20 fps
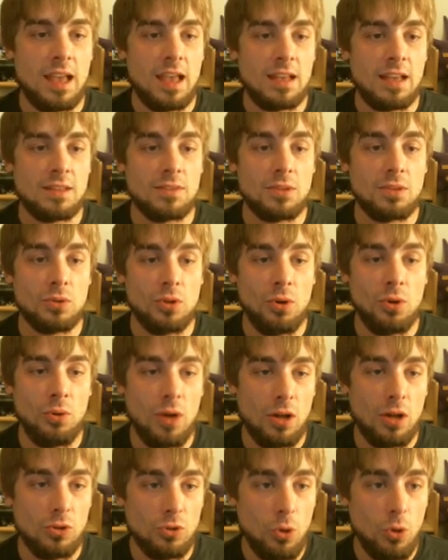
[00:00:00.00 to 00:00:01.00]
And the
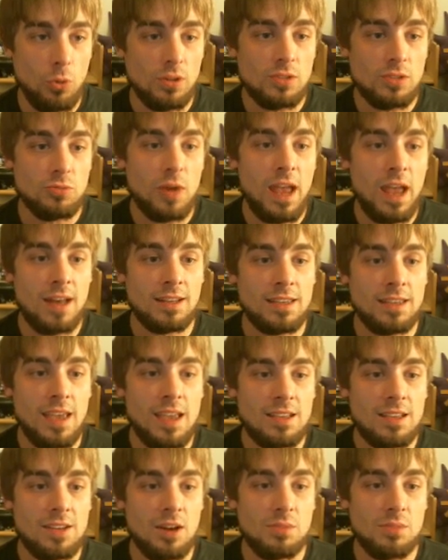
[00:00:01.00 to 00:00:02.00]
Alolan
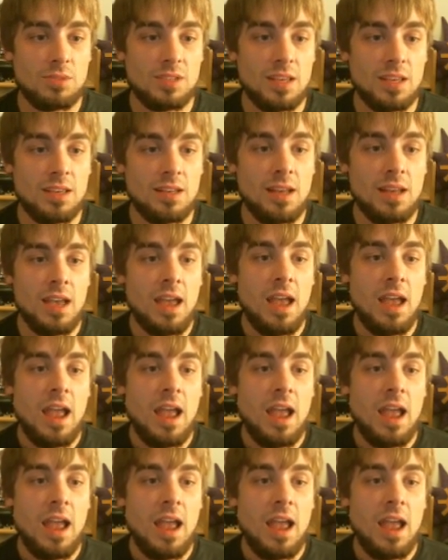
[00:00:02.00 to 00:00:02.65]
Raticate comes in,